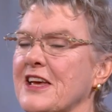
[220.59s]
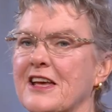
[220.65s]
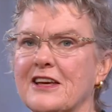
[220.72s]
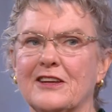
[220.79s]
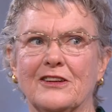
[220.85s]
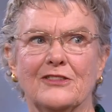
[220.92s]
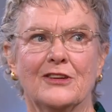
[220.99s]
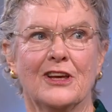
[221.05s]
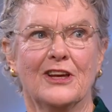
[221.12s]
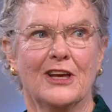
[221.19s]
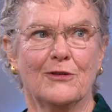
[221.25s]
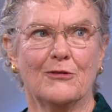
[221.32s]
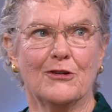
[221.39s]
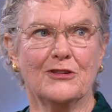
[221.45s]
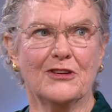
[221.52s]
and
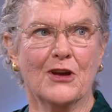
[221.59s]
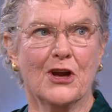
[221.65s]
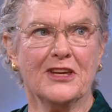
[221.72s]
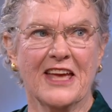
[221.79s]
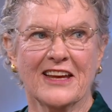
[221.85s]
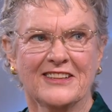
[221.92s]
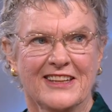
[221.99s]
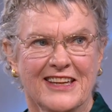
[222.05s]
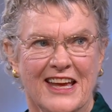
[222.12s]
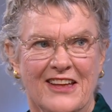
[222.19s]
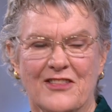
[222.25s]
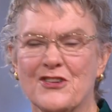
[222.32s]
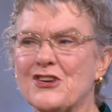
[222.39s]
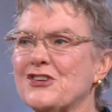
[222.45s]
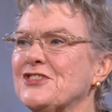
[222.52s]
oh, that's
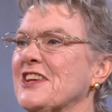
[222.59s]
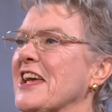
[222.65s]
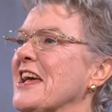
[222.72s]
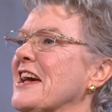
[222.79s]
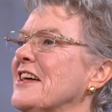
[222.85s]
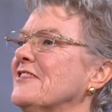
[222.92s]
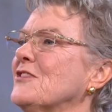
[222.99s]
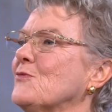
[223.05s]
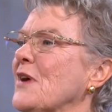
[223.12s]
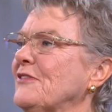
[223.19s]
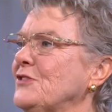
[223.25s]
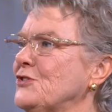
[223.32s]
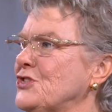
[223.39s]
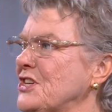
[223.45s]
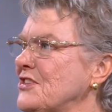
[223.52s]
get-togethers. Cool. Yeah. And the
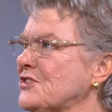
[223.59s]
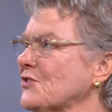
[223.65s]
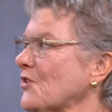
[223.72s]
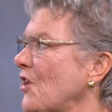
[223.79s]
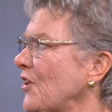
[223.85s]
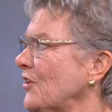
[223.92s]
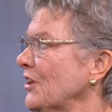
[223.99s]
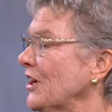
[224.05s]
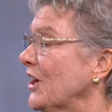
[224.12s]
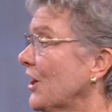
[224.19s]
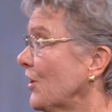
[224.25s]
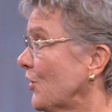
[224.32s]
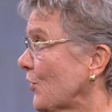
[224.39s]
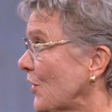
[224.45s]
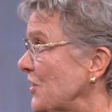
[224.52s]
refugees are all
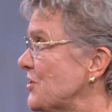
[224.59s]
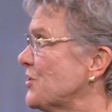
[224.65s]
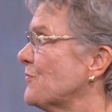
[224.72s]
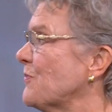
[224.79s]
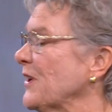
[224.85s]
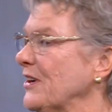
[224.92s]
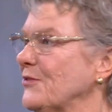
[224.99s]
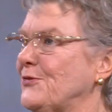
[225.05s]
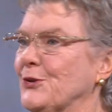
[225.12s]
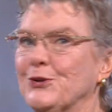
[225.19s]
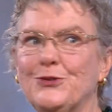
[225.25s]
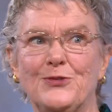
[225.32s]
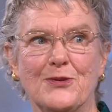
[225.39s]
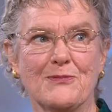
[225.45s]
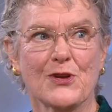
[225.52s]
encouraged to bring
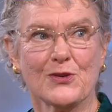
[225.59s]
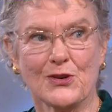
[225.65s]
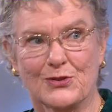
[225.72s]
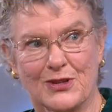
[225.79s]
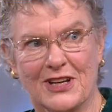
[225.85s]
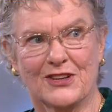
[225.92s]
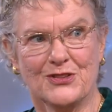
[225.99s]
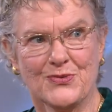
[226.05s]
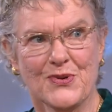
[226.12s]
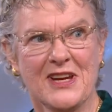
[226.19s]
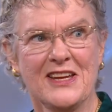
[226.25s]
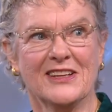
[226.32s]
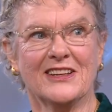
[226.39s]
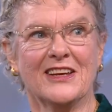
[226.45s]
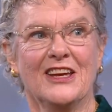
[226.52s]
food from their own
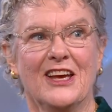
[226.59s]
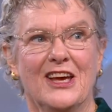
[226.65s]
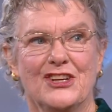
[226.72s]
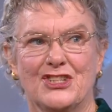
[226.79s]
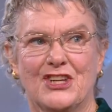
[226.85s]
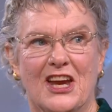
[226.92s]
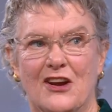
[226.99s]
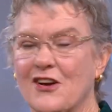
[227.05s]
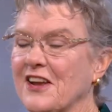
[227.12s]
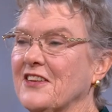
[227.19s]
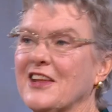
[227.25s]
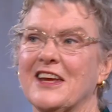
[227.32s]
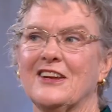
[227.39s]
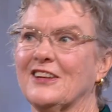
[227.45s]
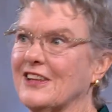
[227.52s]
country and mm. share.
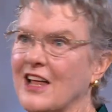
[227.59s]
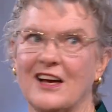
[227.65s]
And they it's like a